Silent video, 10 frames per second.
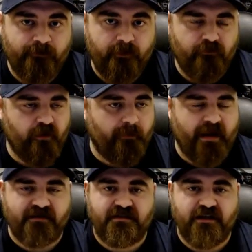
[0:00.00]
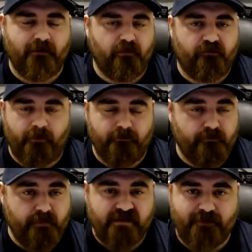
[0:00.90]
from NCAA,
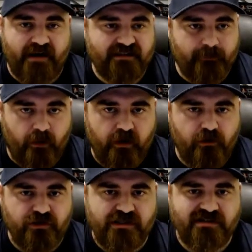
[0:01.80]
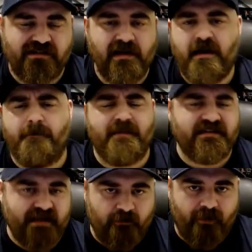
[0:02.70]
from men's basketball coaches,
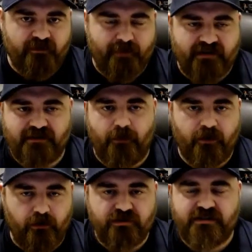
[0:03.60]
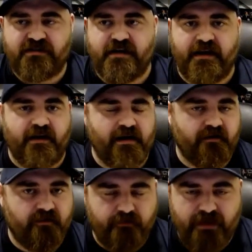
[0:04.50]
men's and women's basketball coaches, and,
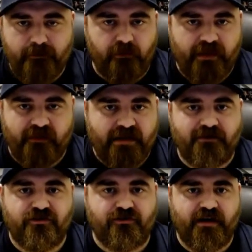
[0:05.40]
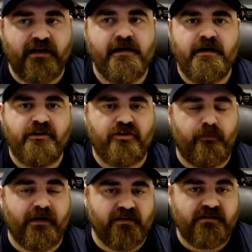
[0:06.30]
and people in the industry to
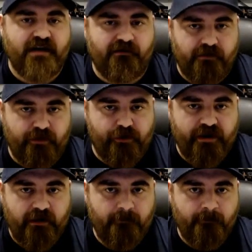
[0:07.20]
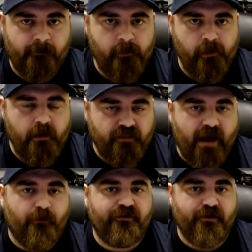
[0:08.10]
bring this down to 30. That was the